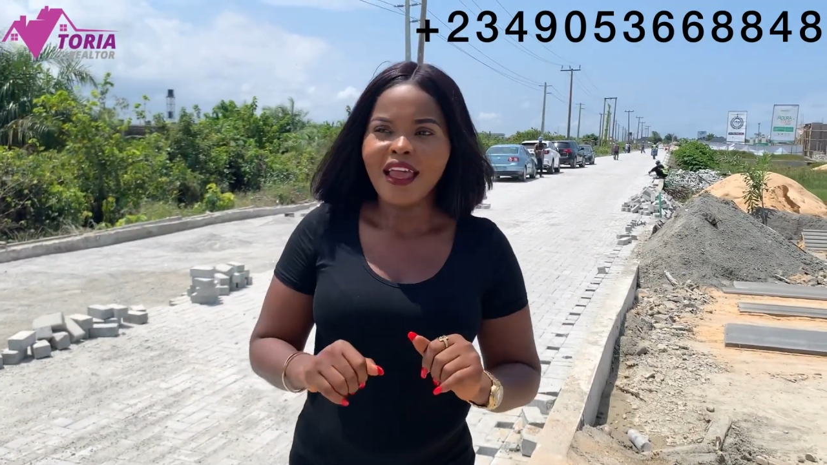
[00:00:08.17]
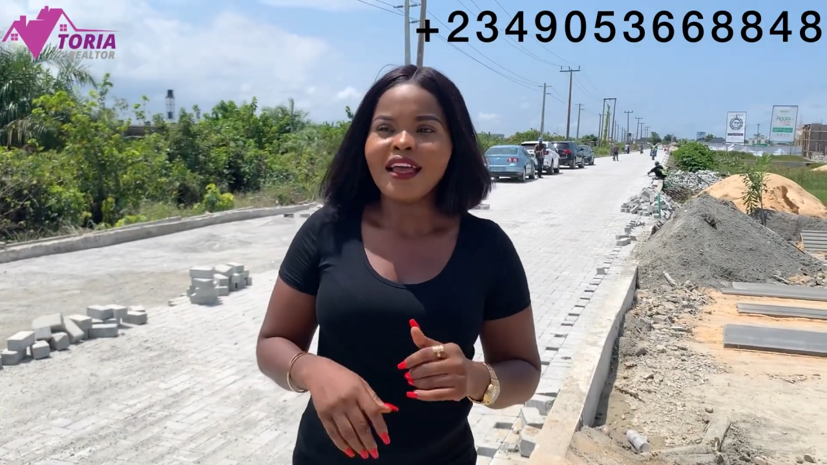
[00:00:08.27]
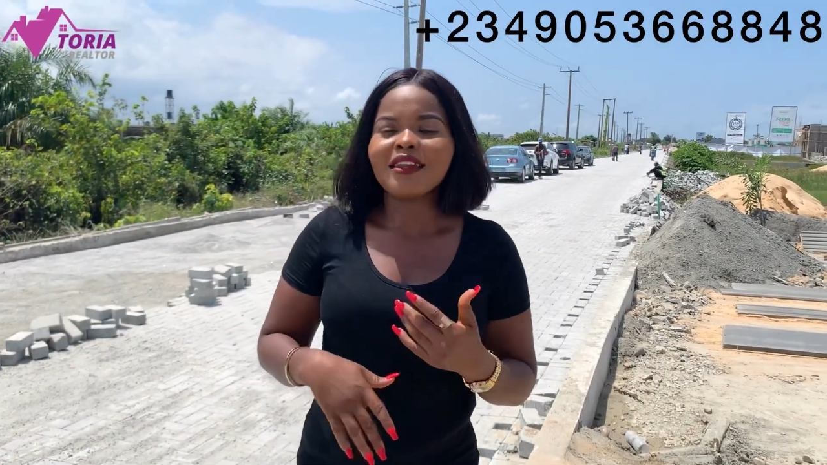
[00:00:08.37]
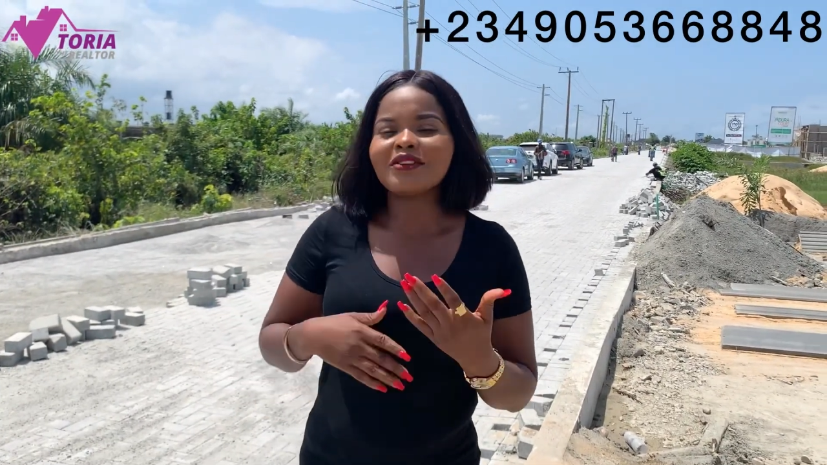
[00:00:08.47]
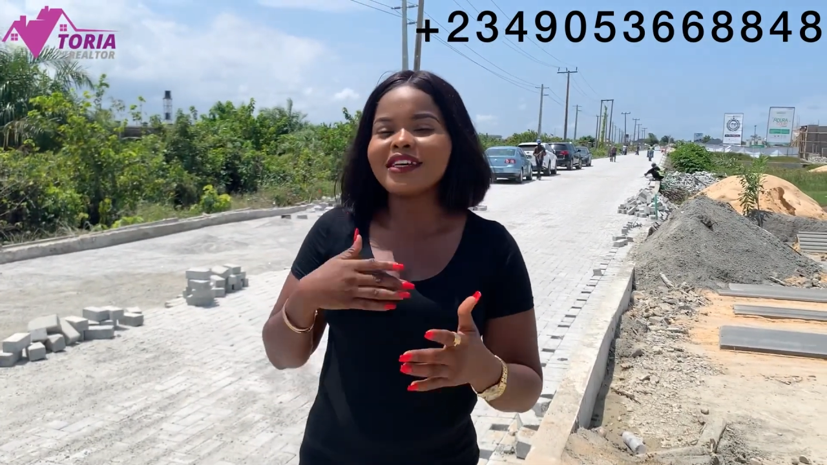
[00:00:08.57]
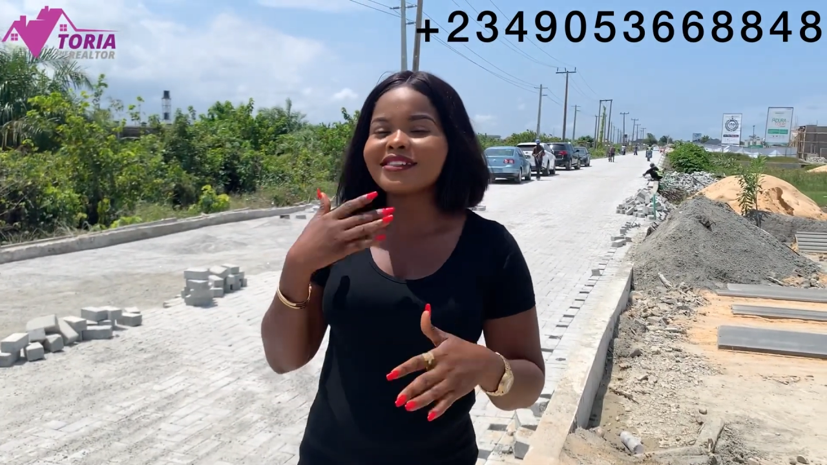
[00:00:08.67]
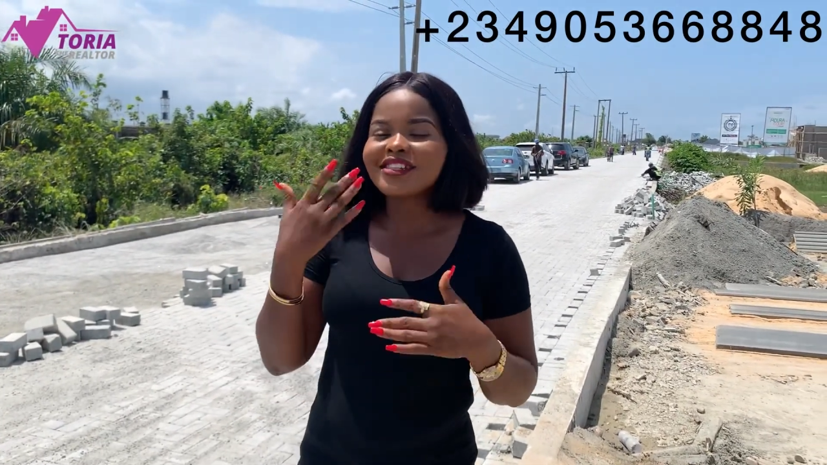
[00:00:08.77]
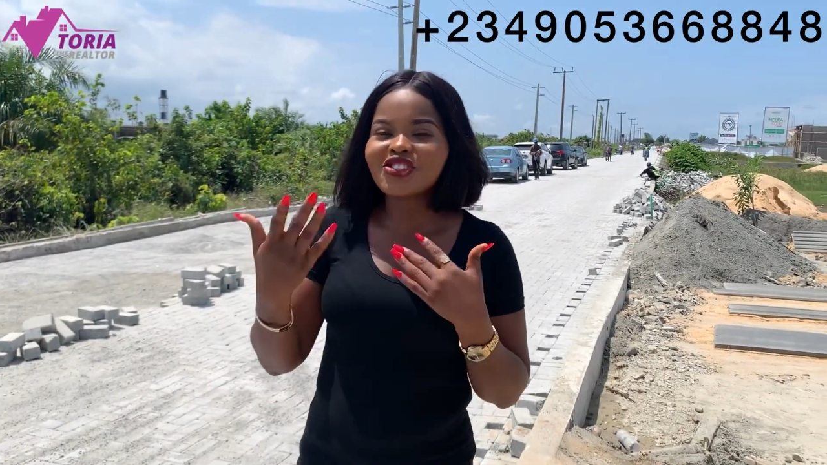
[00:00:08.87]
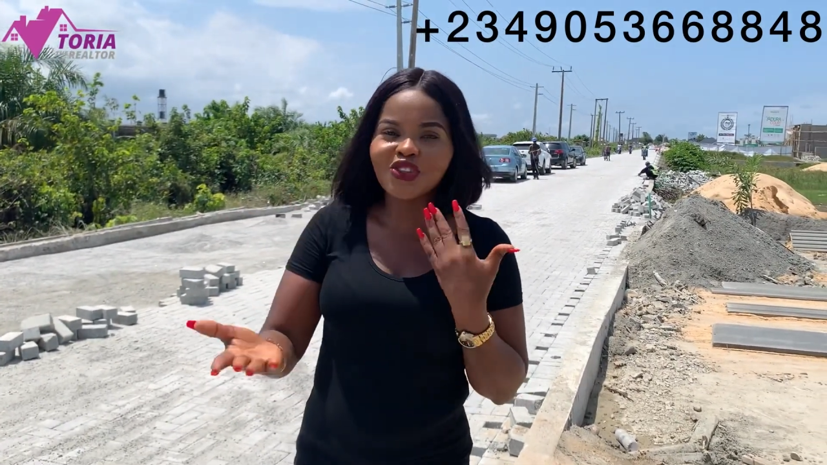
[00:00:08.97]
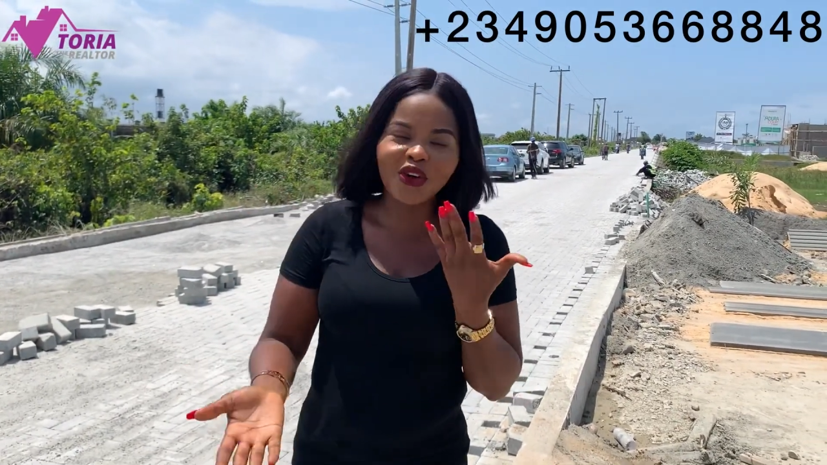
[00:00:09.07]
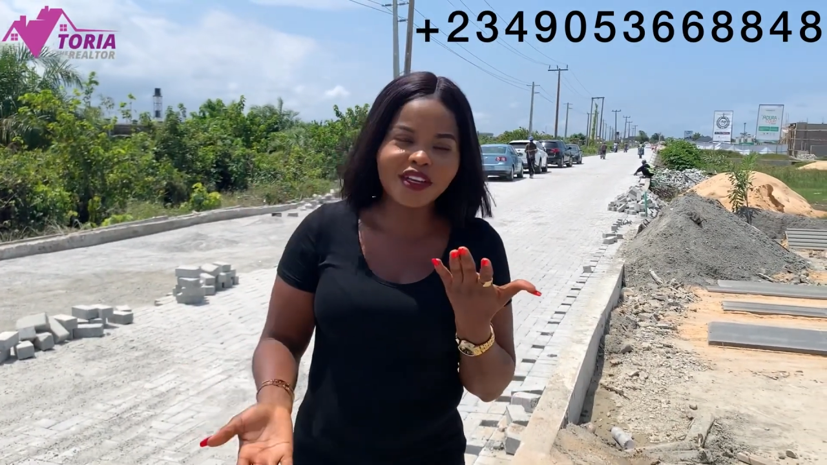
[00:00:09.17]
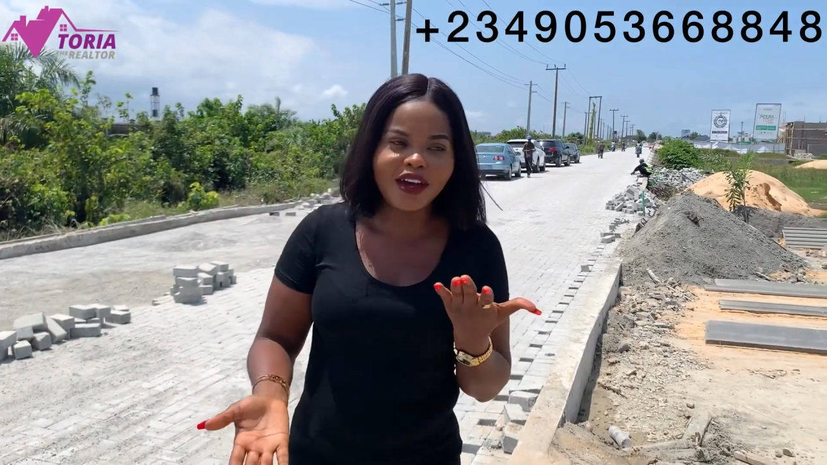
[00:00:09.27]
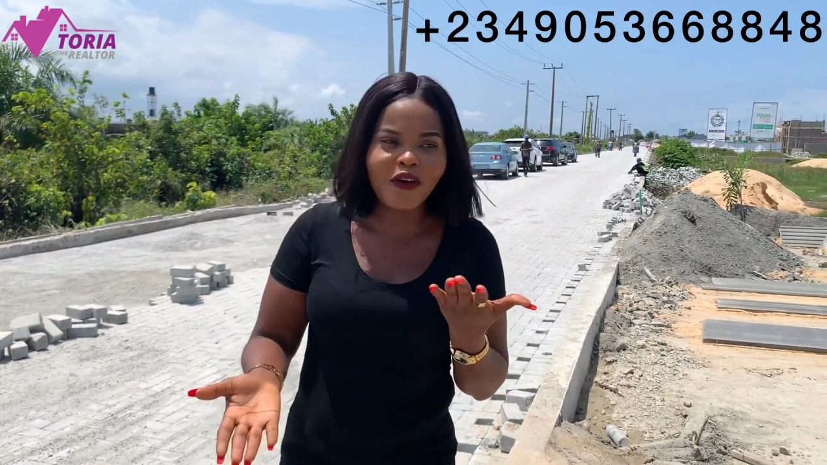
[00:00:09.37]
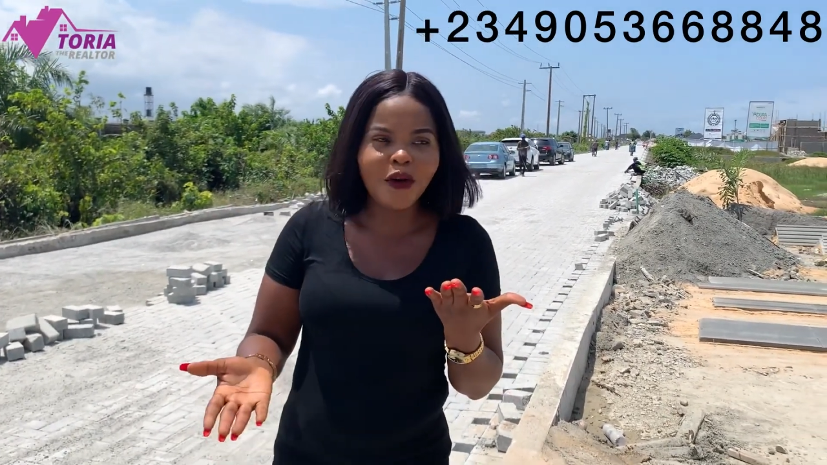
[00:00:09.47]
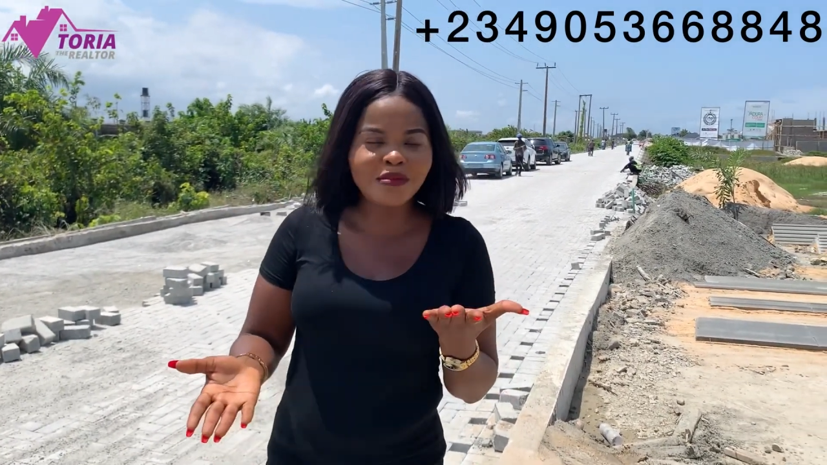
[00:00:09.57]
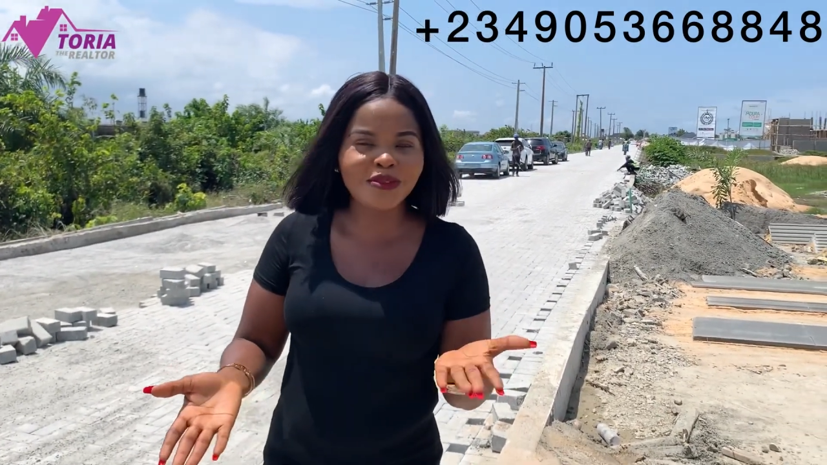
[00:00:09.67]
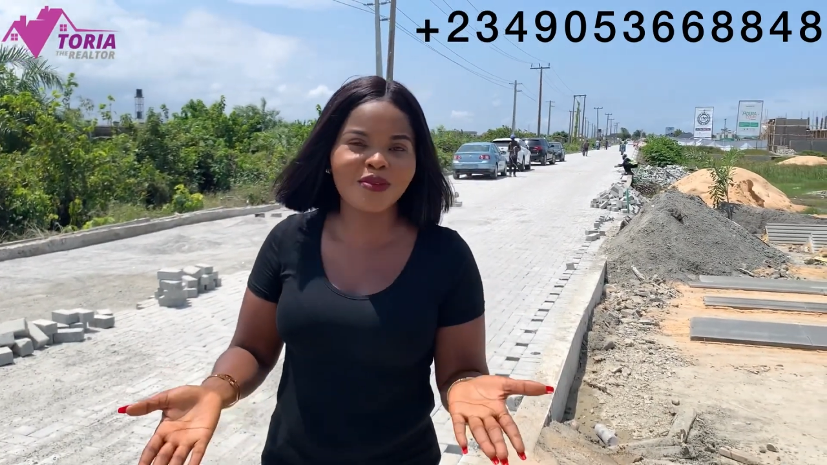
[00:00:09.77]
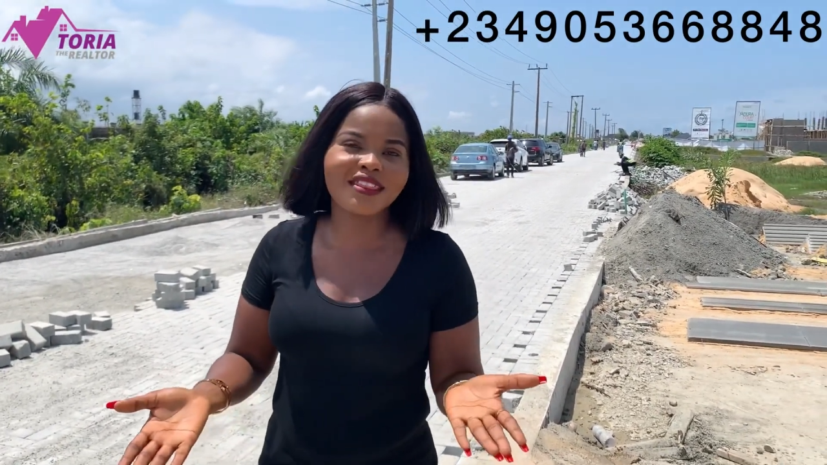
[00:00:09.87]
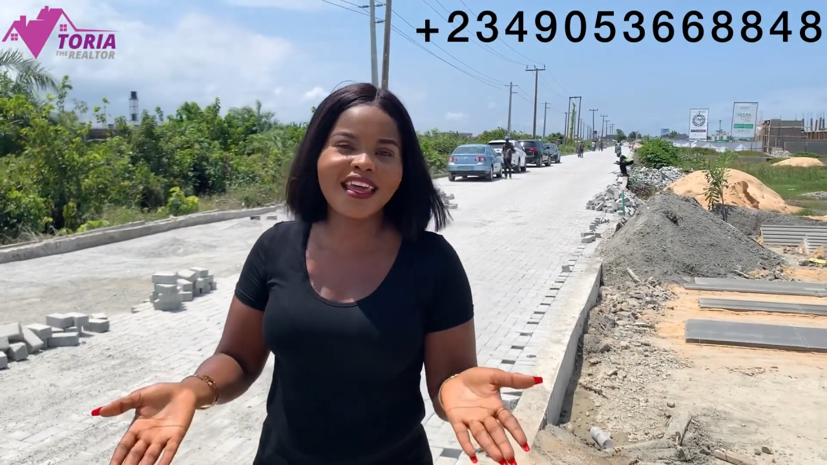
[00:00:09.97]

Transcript: Now there's this joy that comes with